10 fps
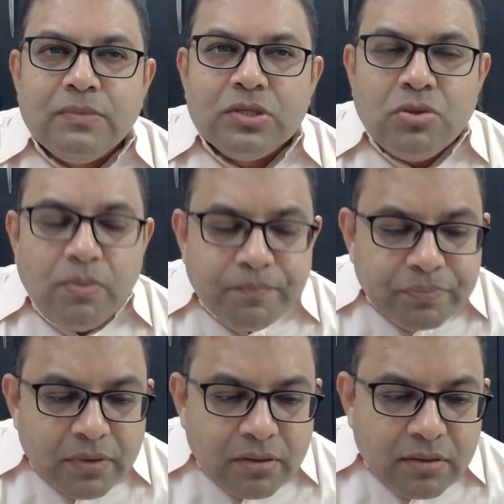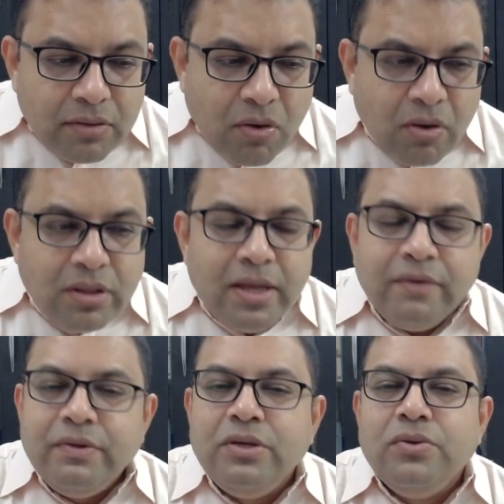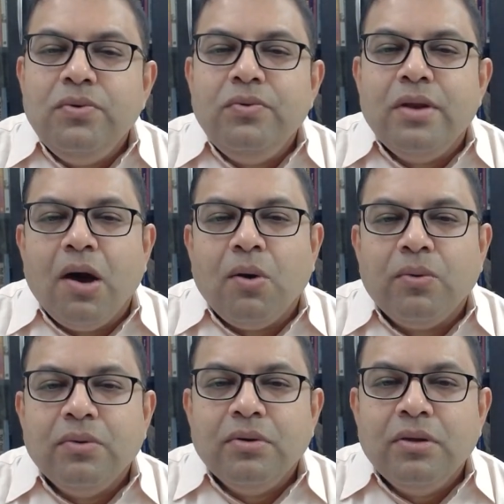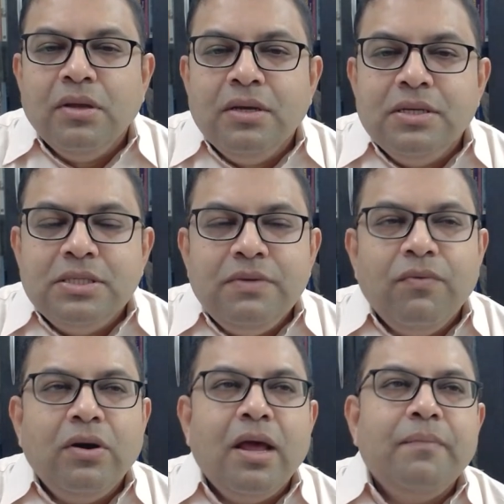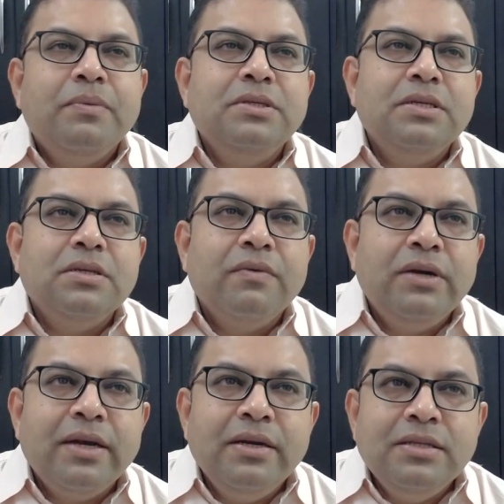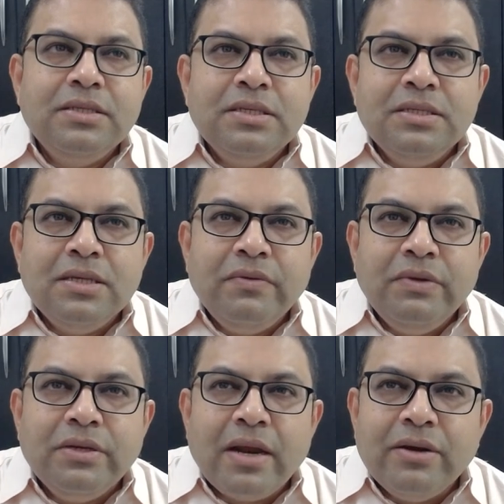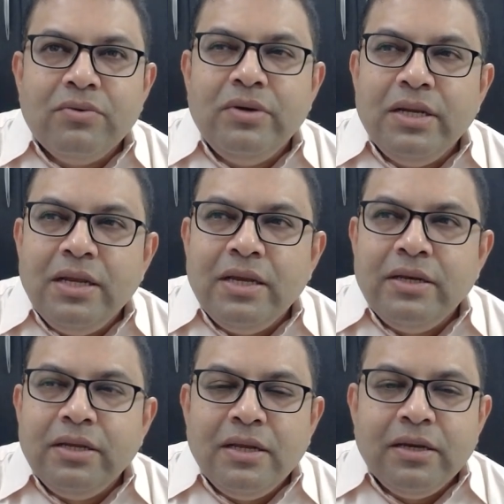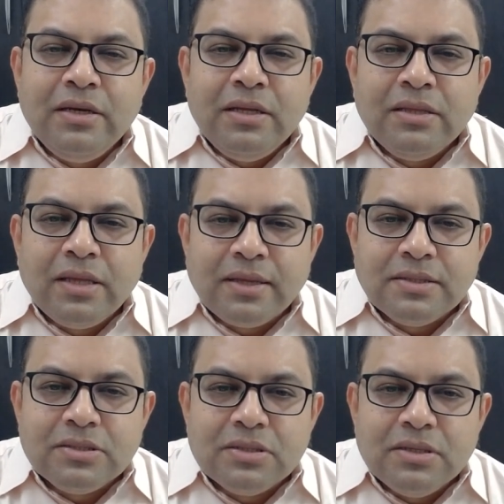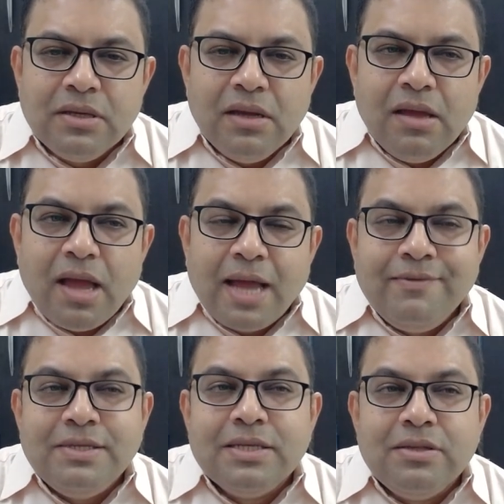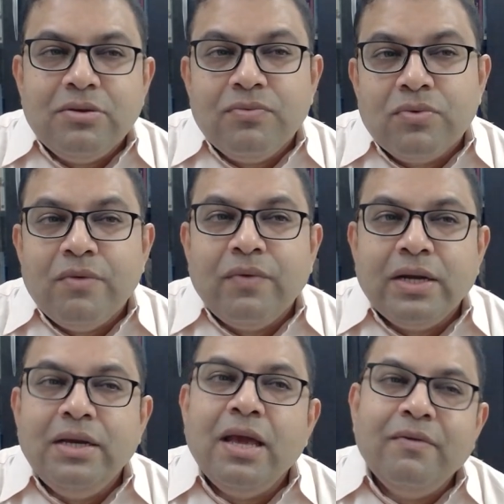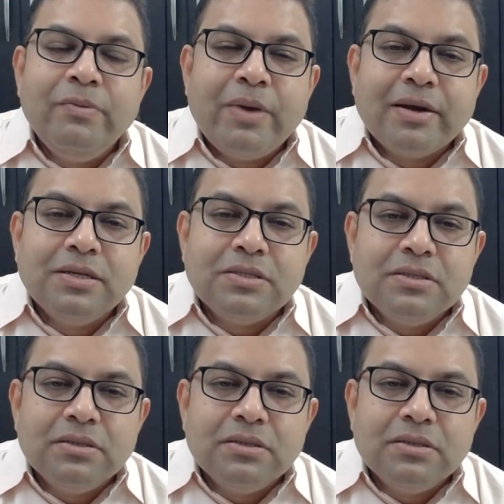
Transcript: So, all that we need to do now. See, what happens is our tendency is that we try to delay things. And we say that, okay, one day I will practice